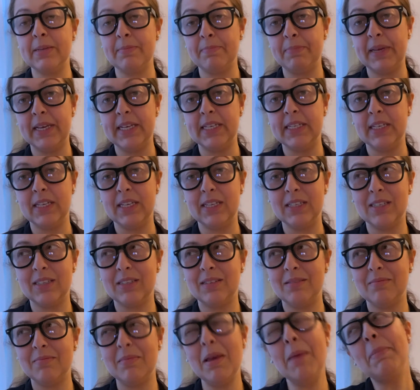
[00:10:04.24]

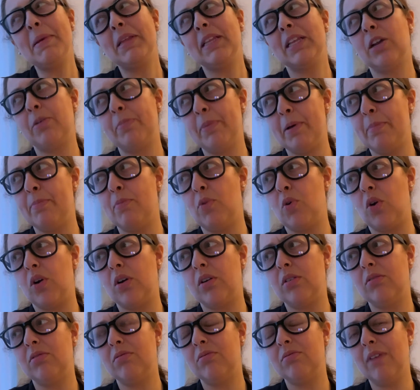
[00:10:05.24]
pieces, maybe a little bit
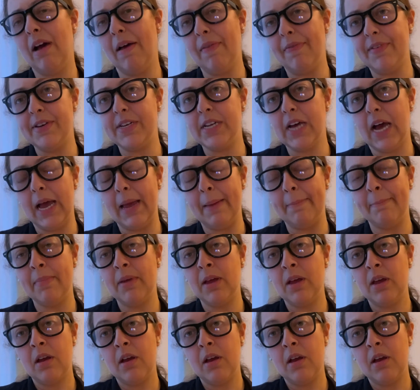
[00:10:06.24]
more at the time.